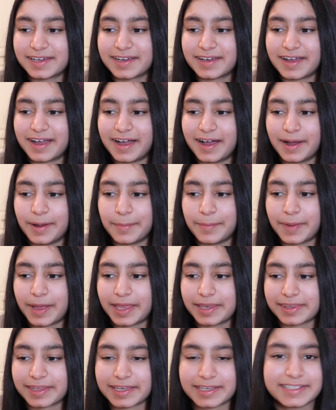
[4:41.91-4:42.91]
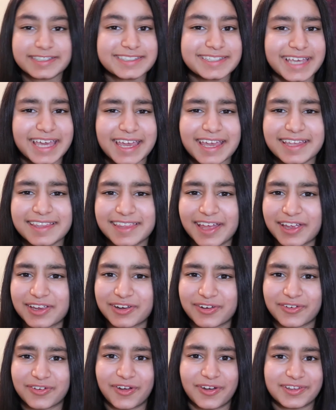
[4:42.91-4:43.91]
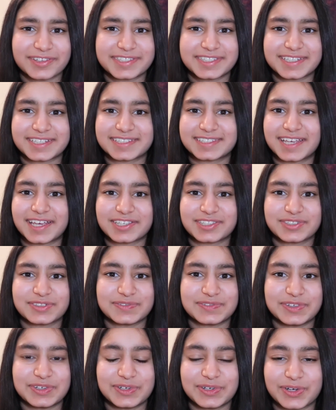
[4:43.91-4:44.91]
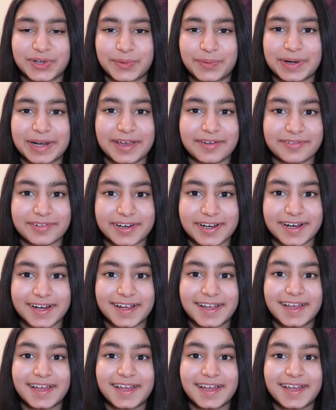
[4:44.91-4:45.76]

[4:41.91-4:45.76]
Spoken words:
and saying that you're not successful or whatever,